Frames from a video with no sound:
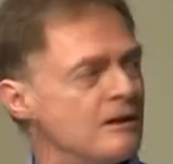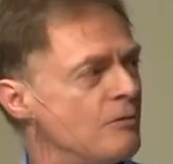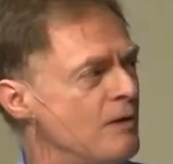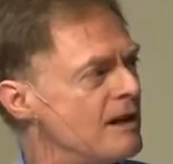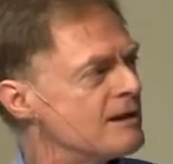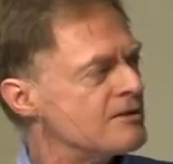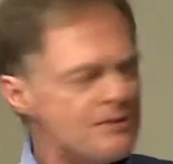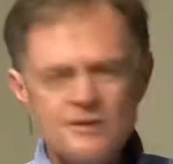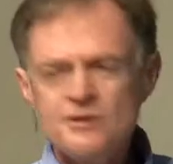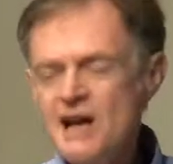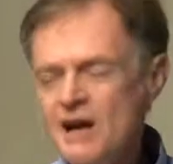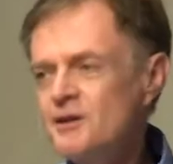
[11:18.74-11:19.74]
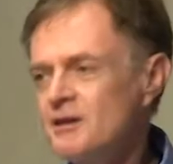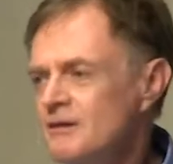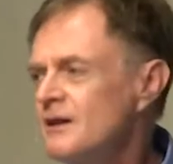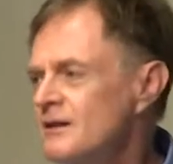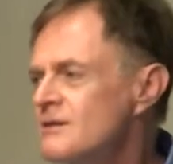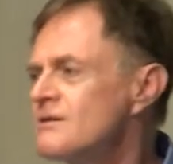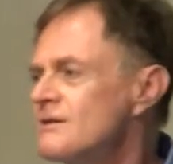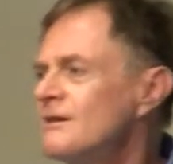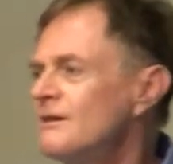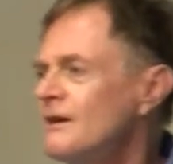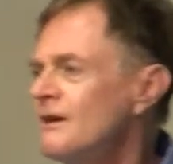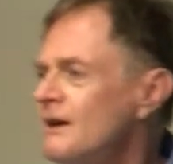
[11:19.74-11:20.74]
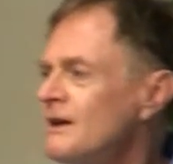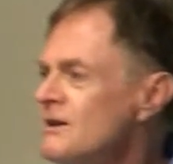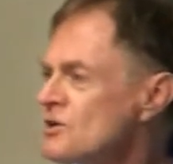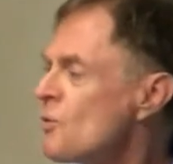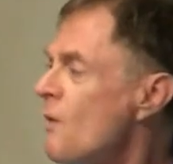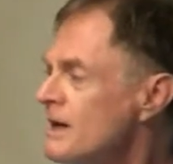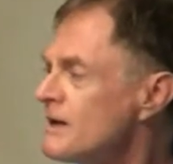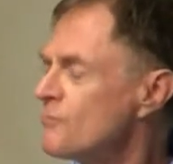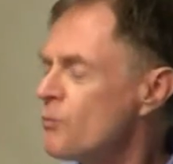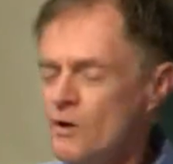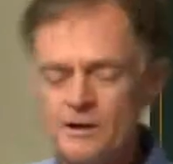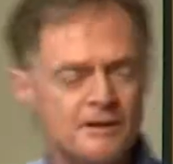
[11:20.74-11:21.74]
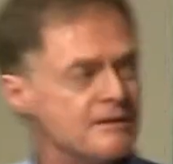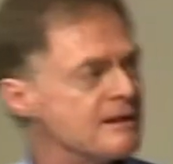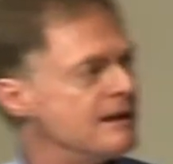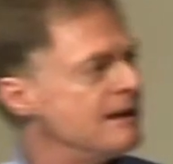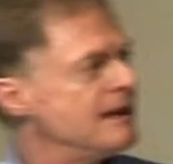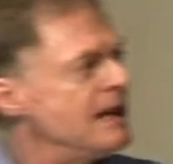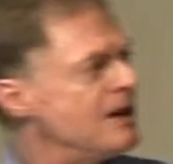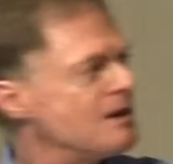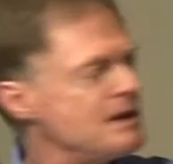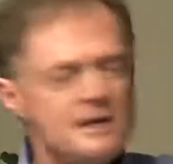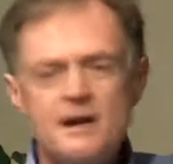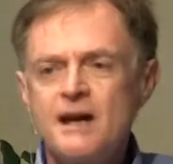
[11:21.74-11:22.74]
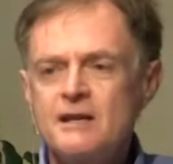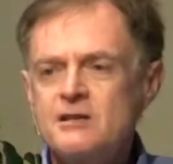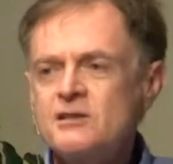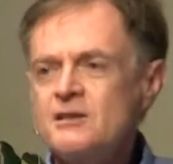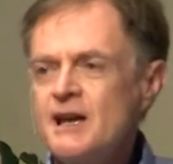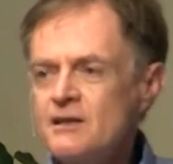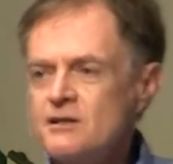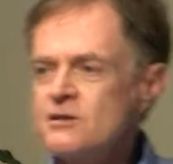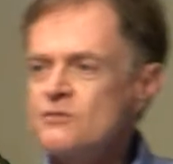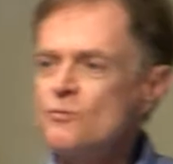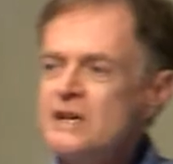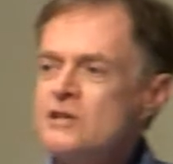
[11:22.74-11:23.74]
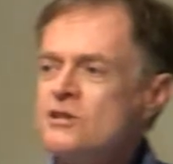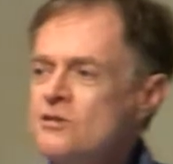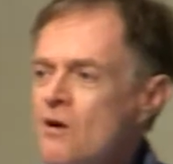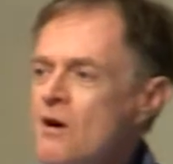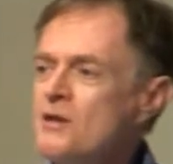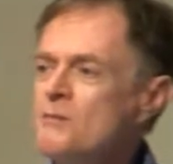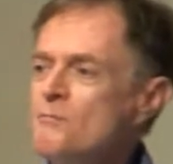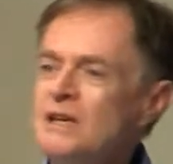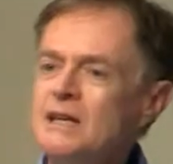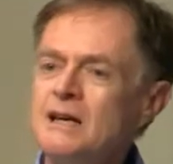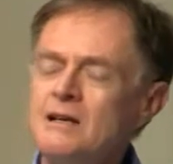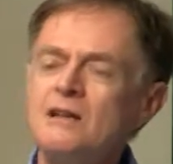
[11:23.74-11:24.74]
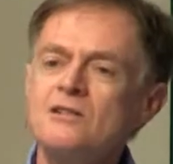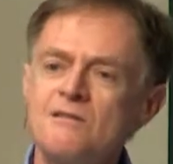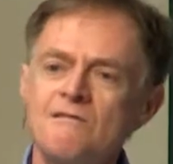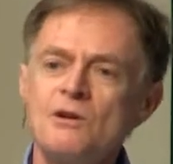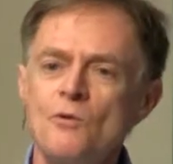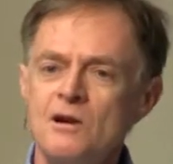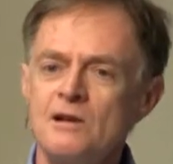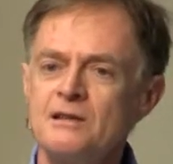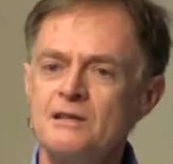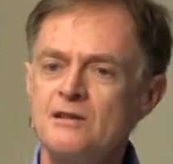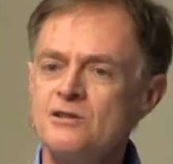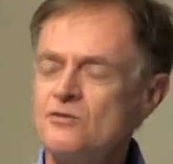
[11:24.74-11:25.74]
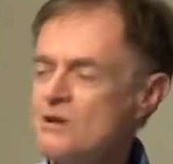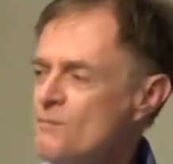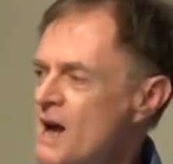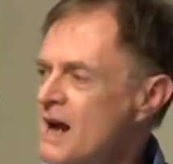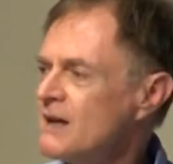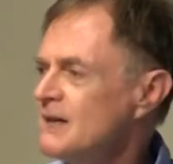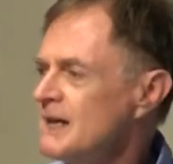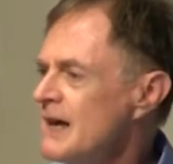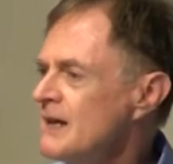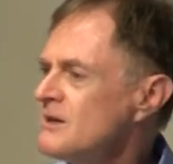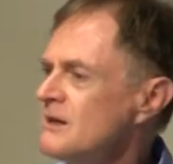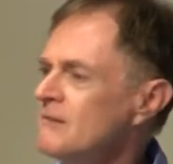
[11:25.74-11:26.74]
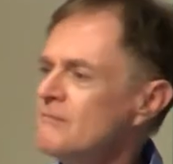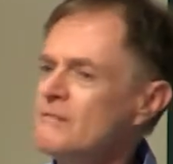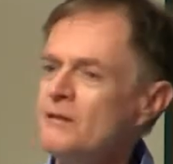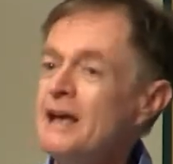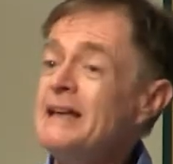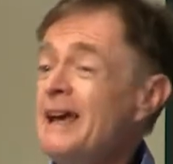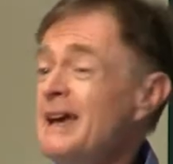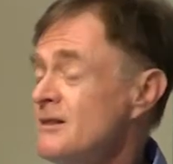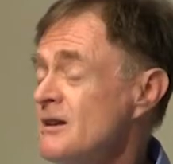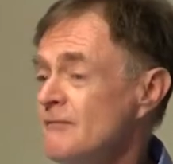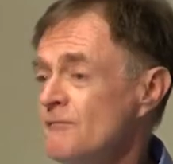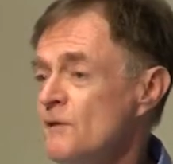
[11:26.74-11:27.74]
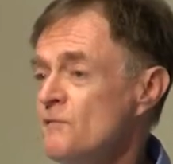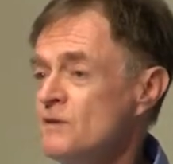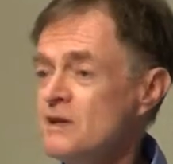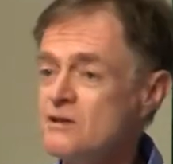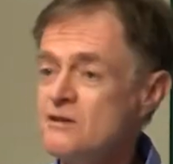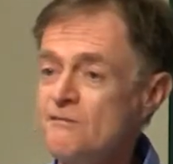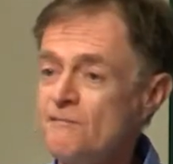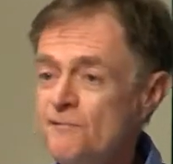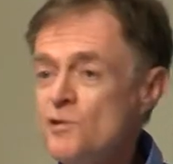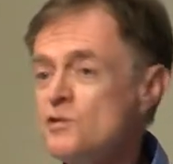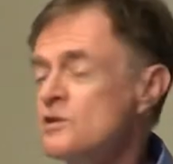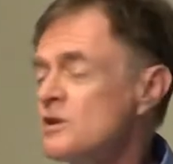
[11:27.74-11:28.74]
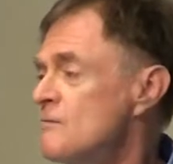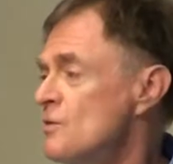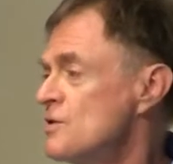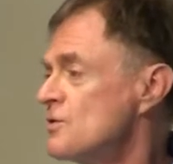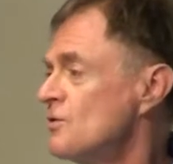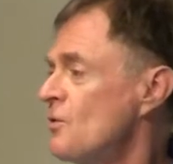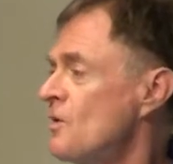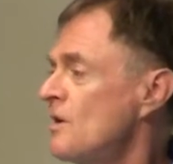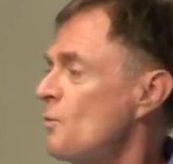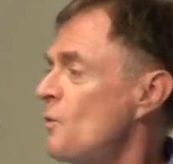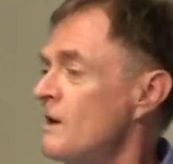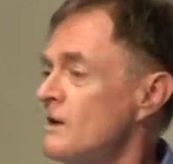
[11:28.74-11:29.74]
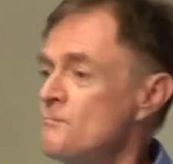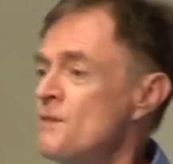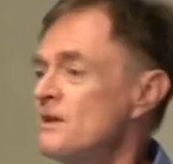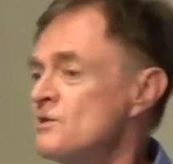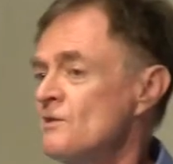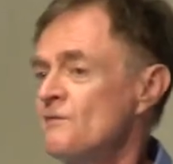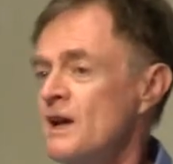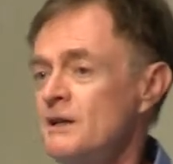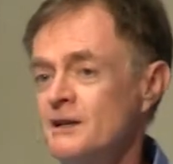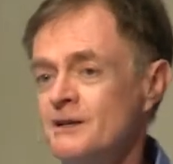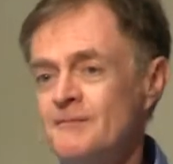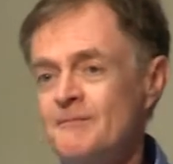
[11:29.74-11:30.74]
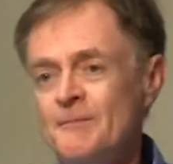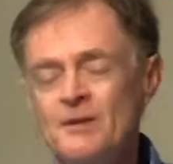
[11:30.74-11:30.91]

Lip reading: Well, it turns out that it is quite important. Here in the United States, we saw the beginnings of the oil industry back in the late 1850s, the first commercial oil well in Pennsylvania.